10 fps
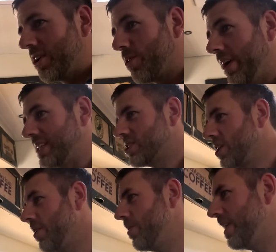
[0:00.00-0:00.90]
Right,
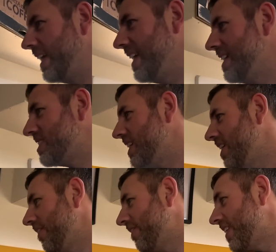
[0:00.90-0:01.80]
so
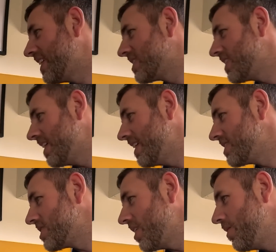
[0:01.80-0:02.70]
easy fix there.
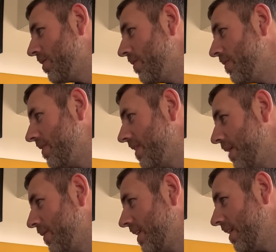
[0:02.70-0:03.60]
So
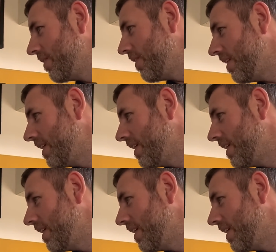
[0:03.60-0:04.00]
there we go.